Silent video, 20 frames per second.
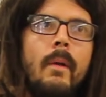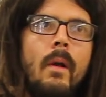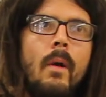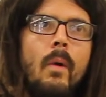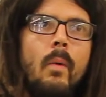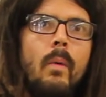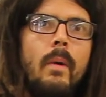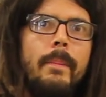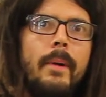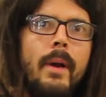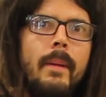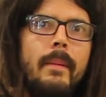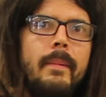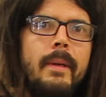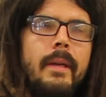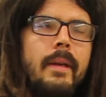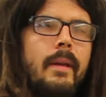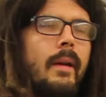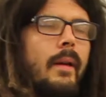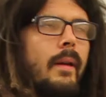Well,
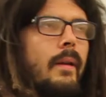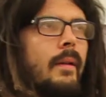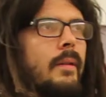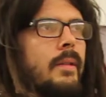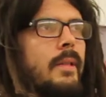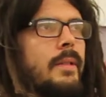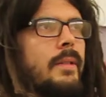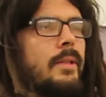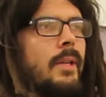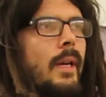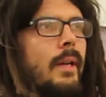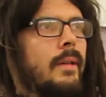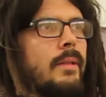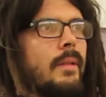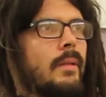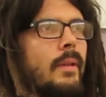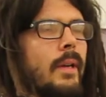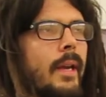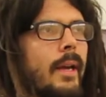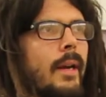probably just a chance to
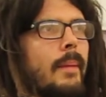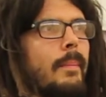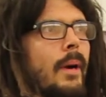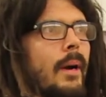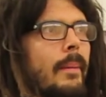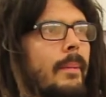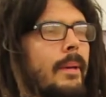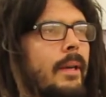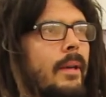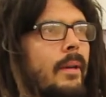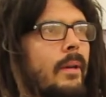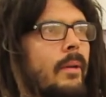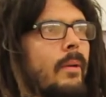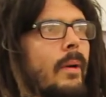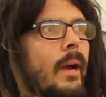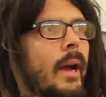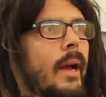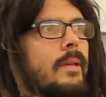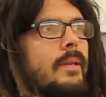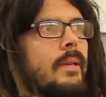look at a barbecue
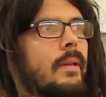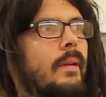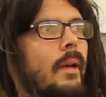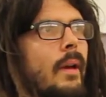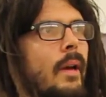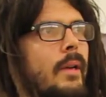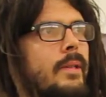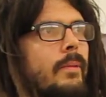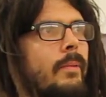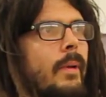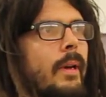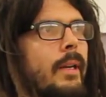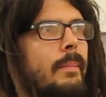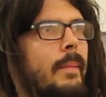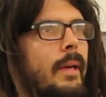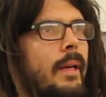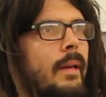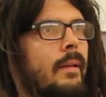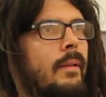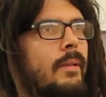as a
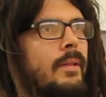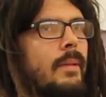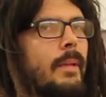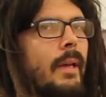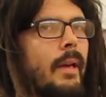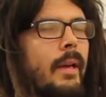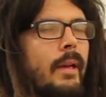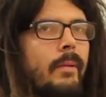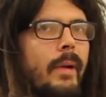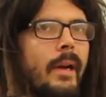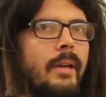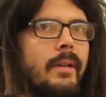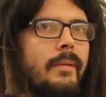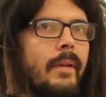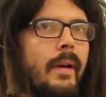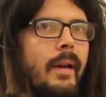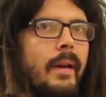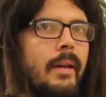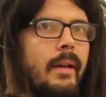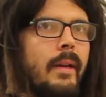ready-made, something I could
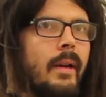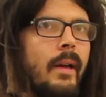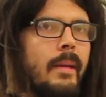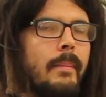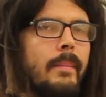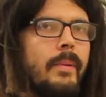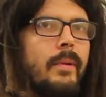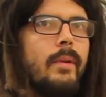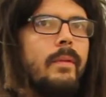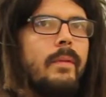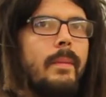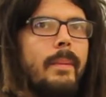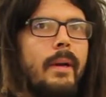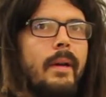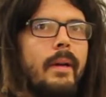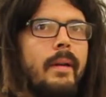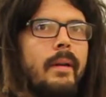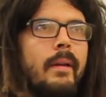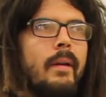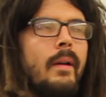rectify. Could I improve
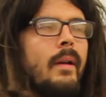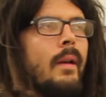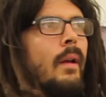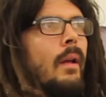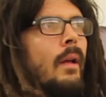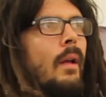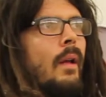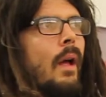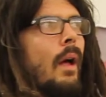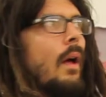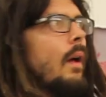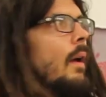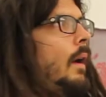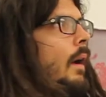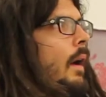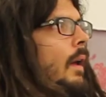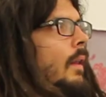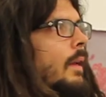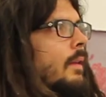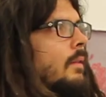upon?
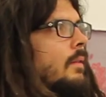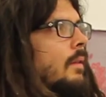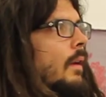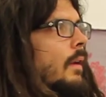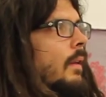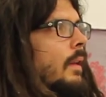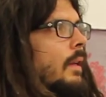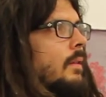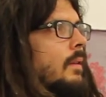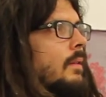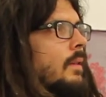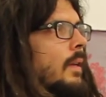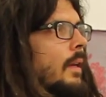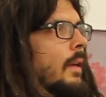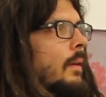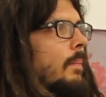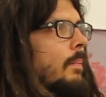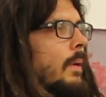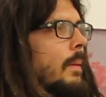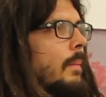I like to
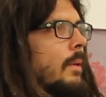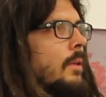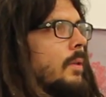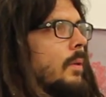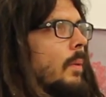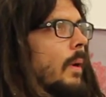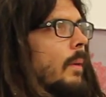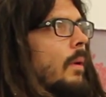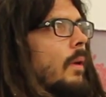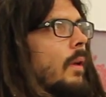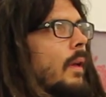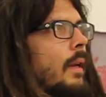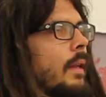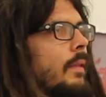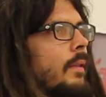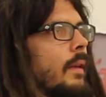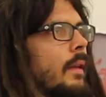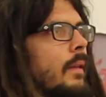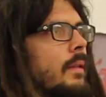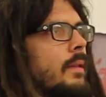take pretty much quite well
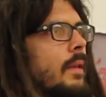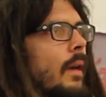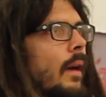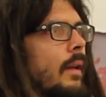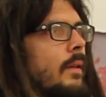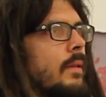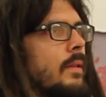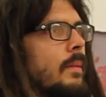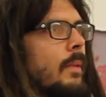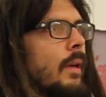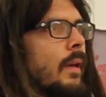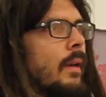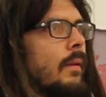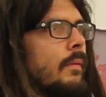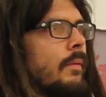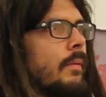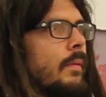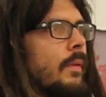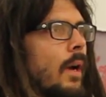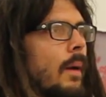anything that's got some kind of
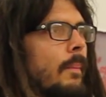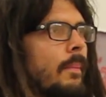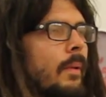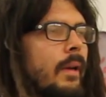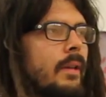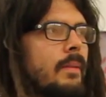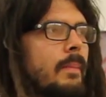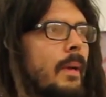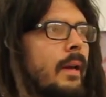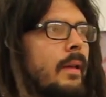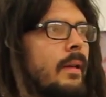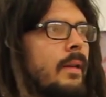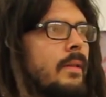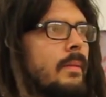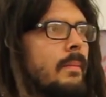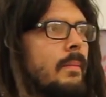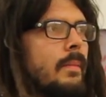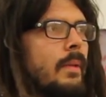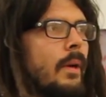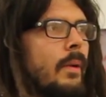complex mechanism.
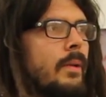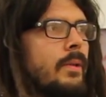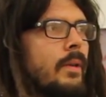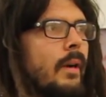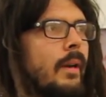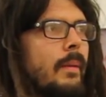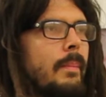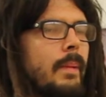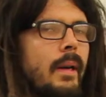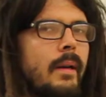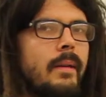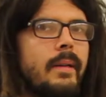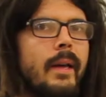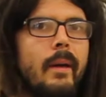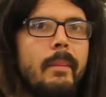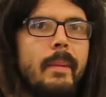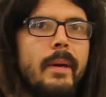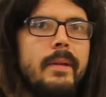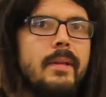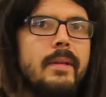It's already been endowed
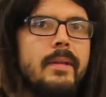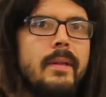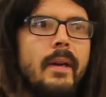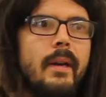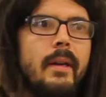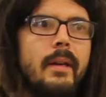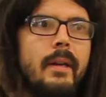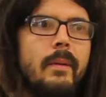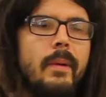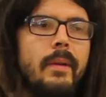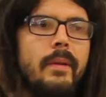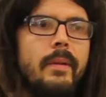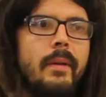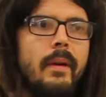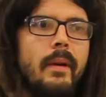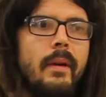by society with